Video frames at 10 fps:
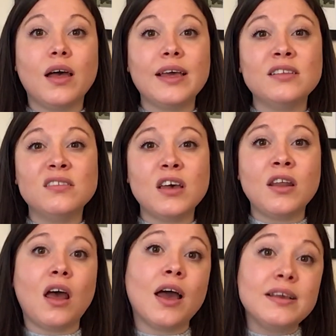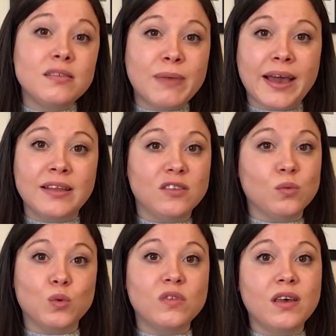I can turn ice back
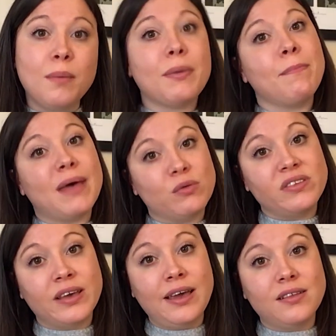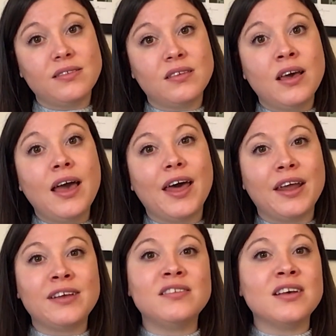into water by melting it, and
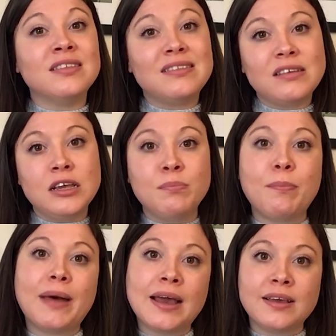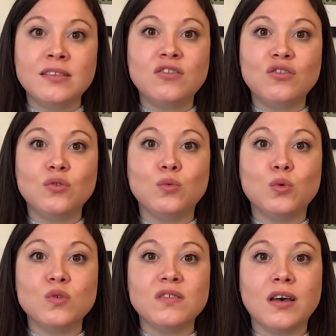I can turn steam back into
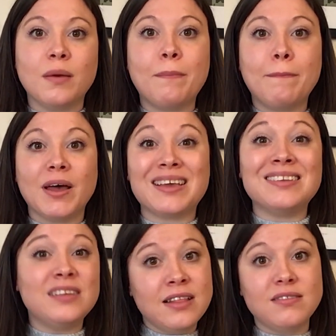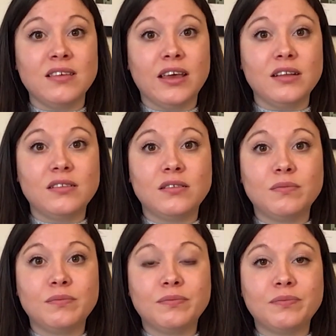water by condensing it.
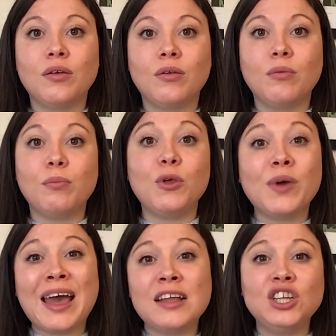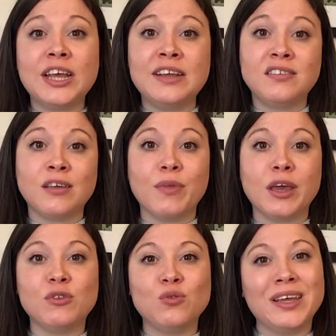But you can change
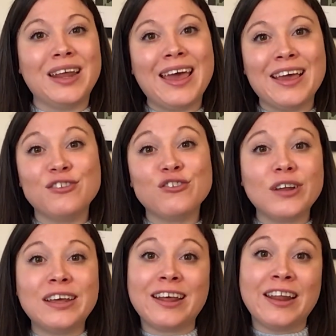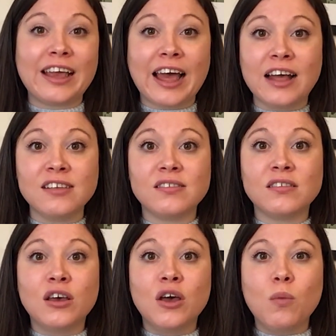something between a solid and a
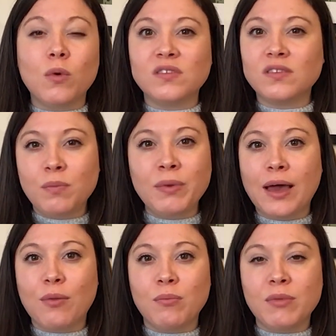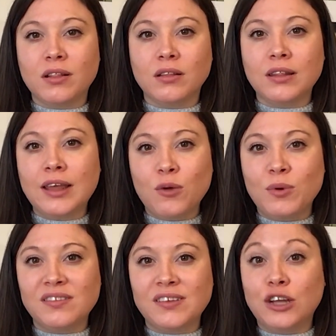gas, or skipping out the middle
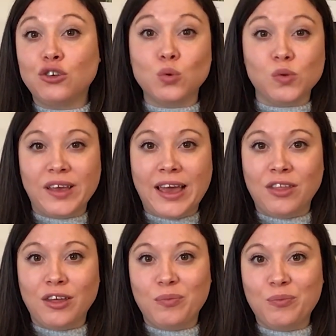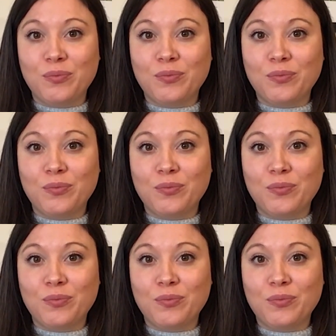liquid stage altogether.